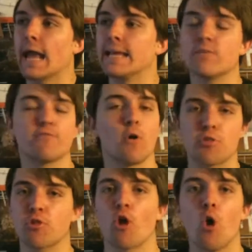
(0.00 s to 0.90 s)
and it felt
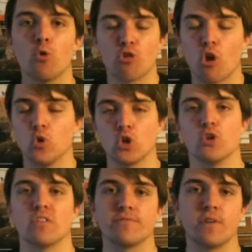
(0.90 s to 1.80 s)
so
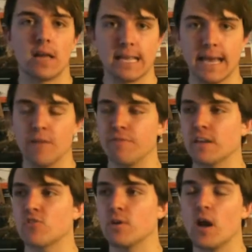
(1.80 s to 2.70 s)
good to finally get a
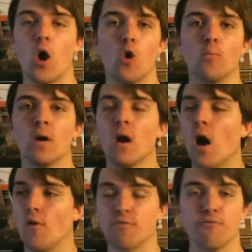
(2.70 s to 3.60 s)
victory at home
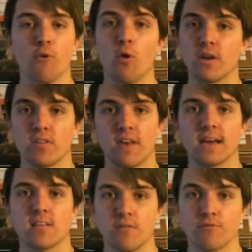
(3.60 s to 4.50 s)
after 4
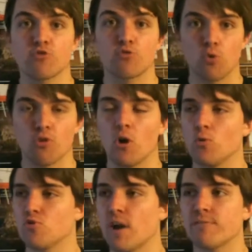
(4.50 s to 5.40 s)
consecutive draws at
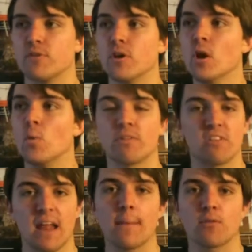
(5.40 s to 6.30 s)
Old Trafford. We
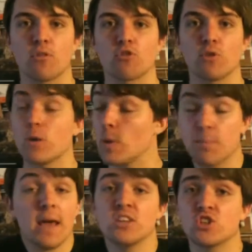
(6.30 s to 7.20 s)
snapped the streak. We
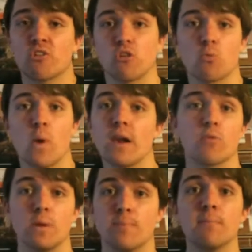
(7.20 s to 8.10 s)
played just as well
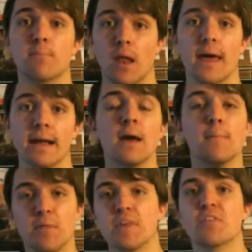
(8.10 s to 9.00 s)
as we'd been playing,
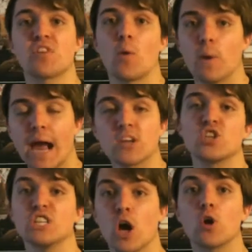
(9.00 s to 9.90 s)
but this time we
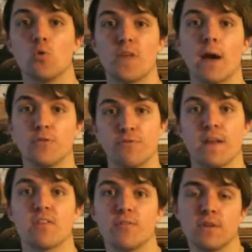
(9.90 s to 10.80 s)
actually knuckled down
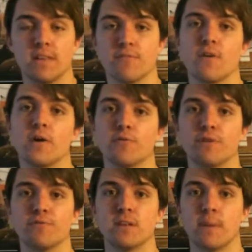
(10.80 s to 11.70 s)
defensively in the final
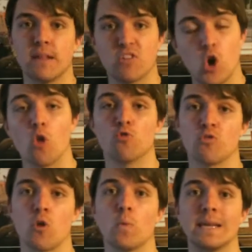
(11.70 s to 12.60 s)
15 minutes, got the
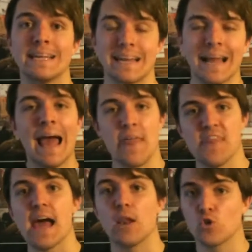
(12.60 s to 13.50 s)
result we needed, and
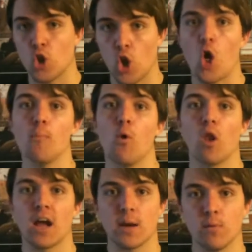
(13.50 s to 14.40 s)
that looked a lot more
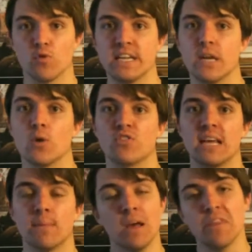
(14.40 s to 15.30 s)
like a Mourinho
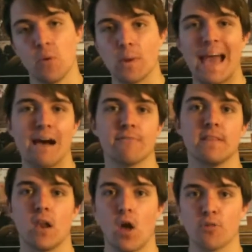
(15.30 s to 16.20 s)
team than we have
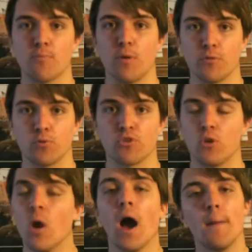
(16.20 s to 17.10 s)
in the last month or
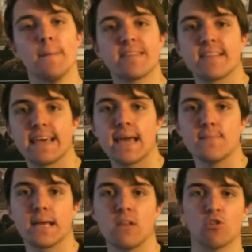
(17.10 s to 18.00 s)
two. I missed the
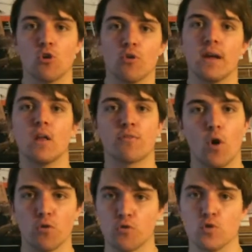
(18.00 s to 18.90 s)
game against Zurich as
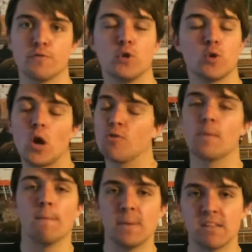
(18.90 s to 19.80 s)
far as the review goes. I've
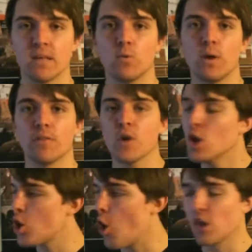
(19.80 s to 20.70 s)
been busy with
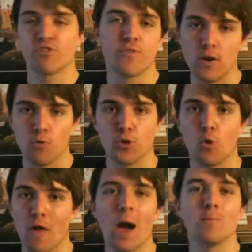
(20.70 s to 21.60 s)
college finals and
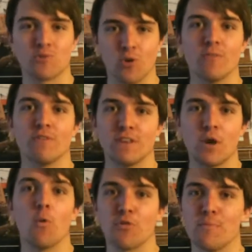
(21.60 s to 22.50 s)
all that. I'm sure the
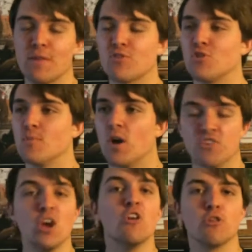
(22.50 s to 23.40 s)
video wasn't missed too much.
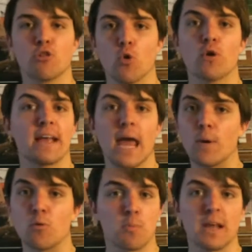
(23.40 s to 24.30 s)
The Zurich
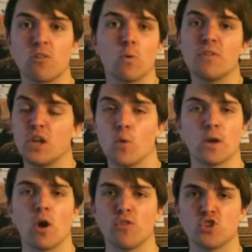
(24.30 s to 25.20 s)
game I was pleased with. We
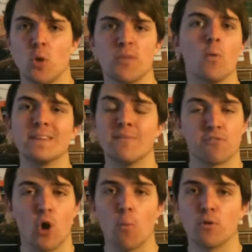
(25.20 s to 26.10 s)
got the job done. We
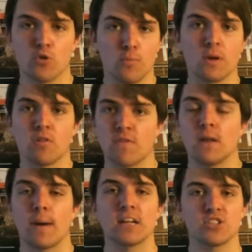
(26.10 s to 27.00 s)
didn't top the group because
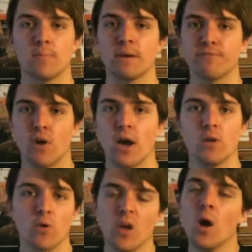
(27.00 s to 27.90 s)
Fenerbahce beat
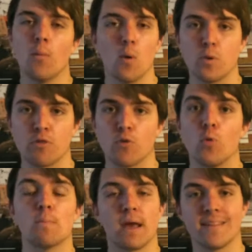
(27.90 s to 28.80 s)
Feyenoord, but we're through.
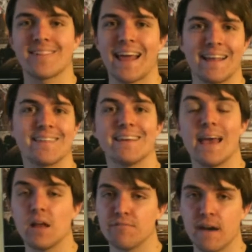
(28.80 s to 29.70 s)
We're playing San
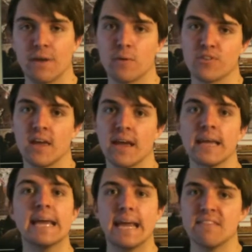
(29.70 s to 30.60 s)
Etienne, I found out today,
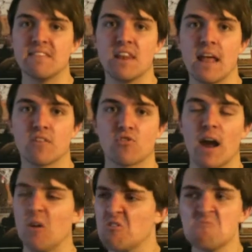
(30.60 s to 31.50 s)
in the next
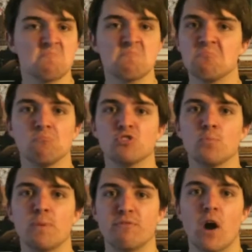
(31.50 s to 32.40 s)
round.
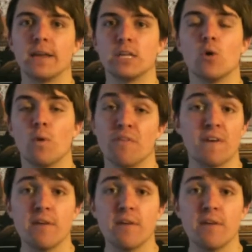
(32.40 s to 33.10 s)
Should be fine. We're the